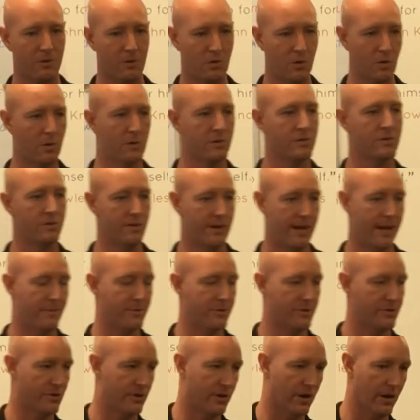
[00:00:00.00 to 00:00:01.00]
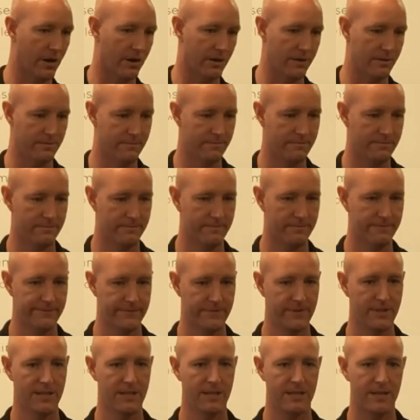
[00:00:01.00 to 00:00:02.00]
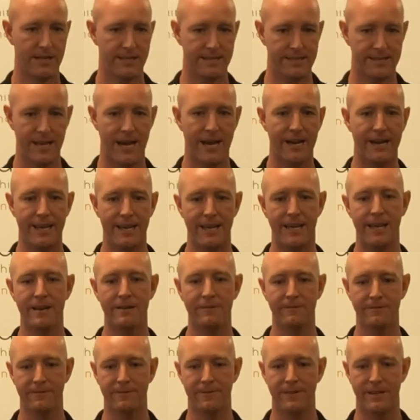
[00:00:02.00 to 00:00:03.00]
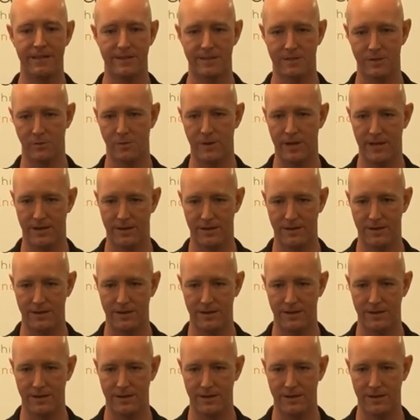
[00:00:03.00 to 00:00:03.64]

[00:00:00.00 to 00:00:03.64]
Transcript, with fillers: going to damage your heart. It's not an if, it's a when.